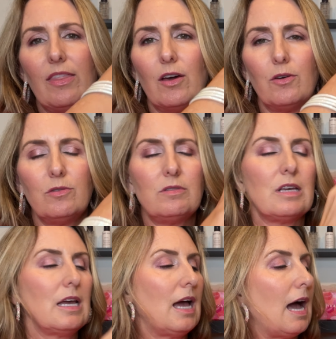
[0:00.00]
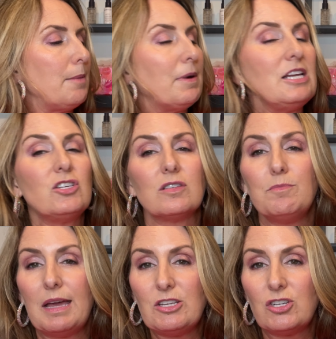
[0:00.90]
those. I might just
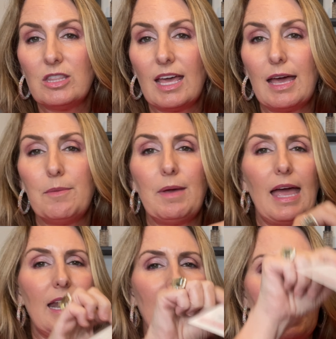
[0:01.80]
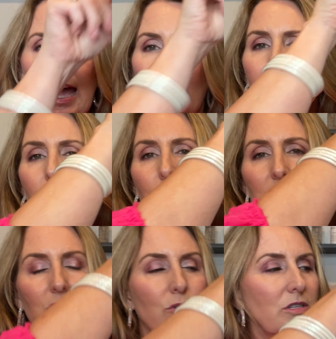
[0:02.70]
mention them, and I have the
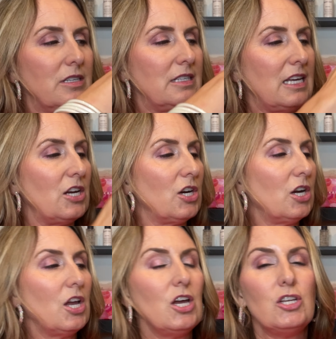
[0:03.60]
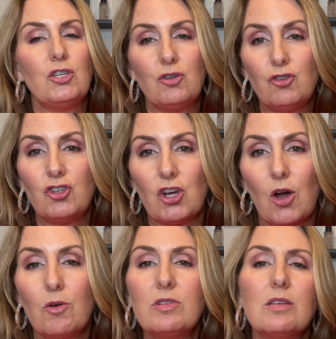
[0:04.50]
resources here to
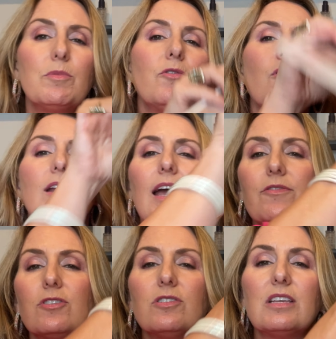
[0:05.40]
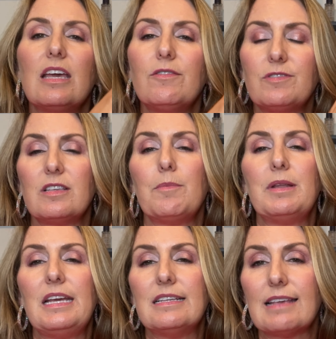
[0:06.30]
show some before and afters if
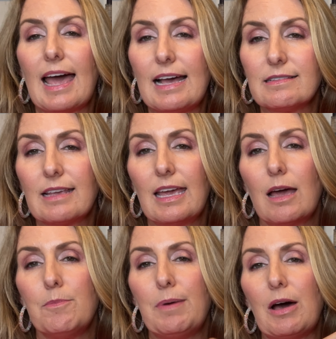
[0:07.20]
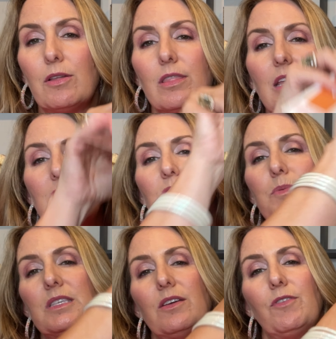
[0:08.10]
somebody is asking about these
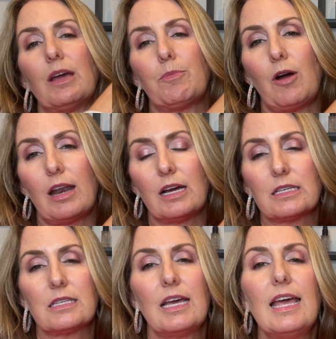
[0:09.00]
specific products.